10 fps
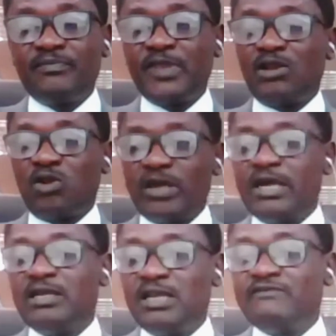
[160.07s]
A
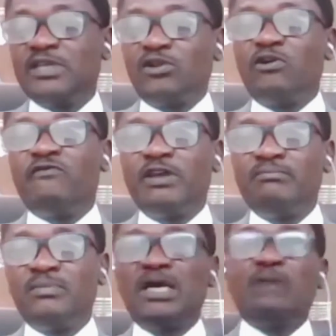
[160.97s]
lawyer left a law
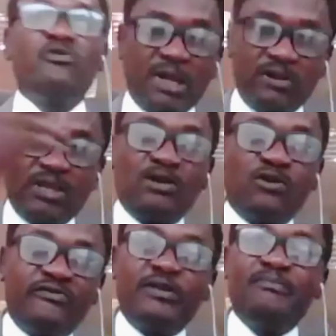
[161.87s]
firm and moved to another
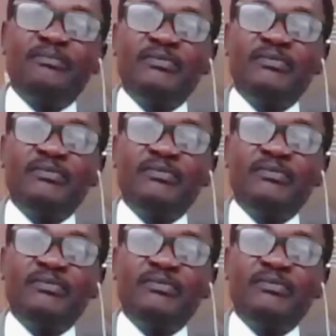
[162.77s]
law firm,